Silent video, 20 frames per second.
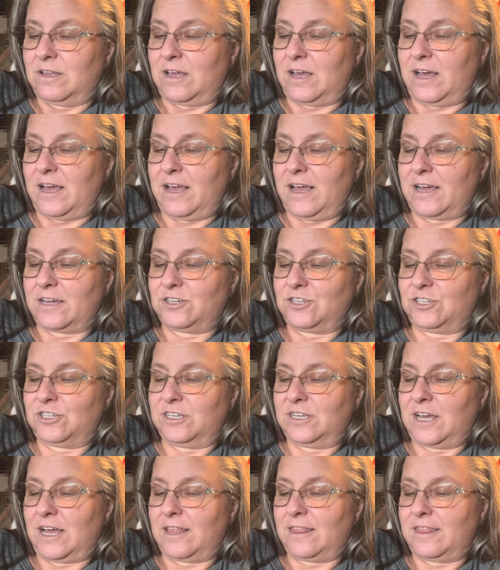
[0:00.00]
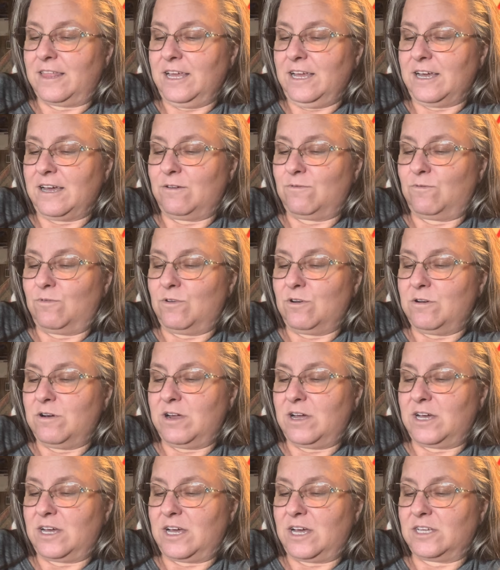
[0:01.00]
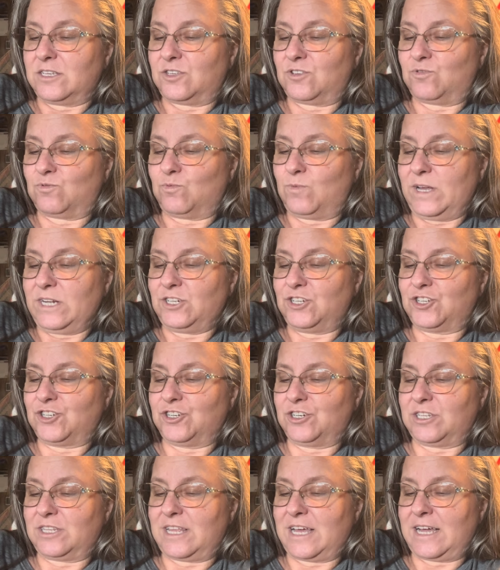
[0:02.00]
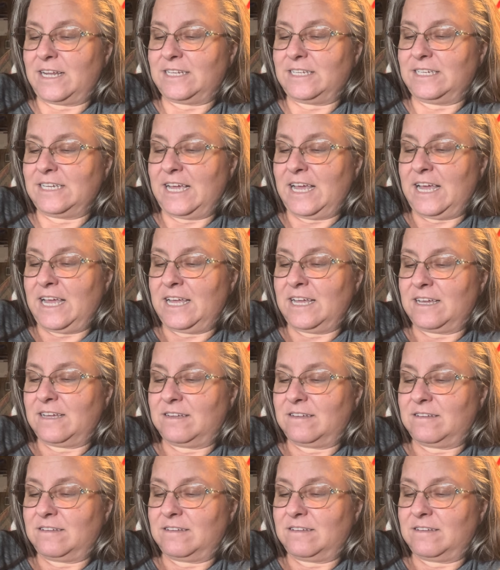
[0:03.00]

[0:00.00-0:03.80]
I think I wore a sweatshirt that day.